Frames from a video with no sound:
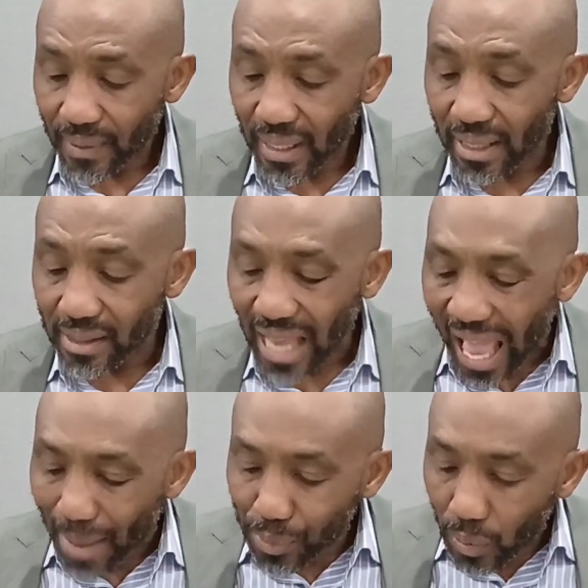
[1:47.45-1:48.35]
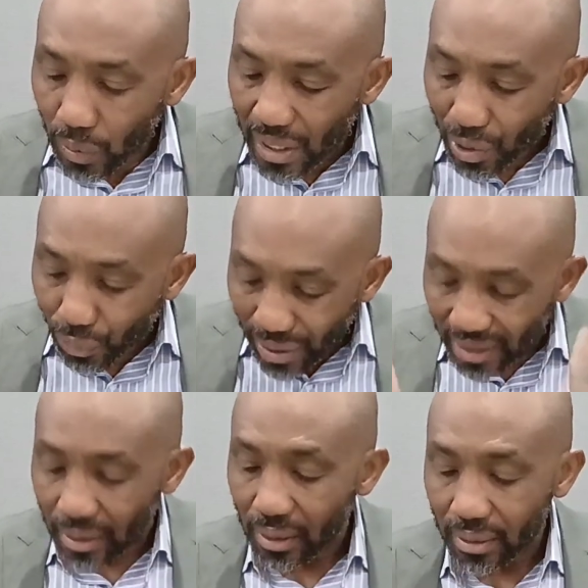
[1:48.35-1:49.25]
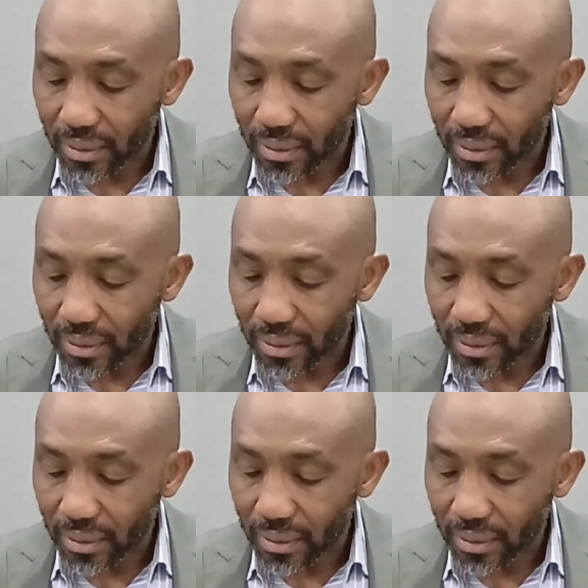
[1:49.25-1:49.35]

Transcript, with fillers: it is absolutely critical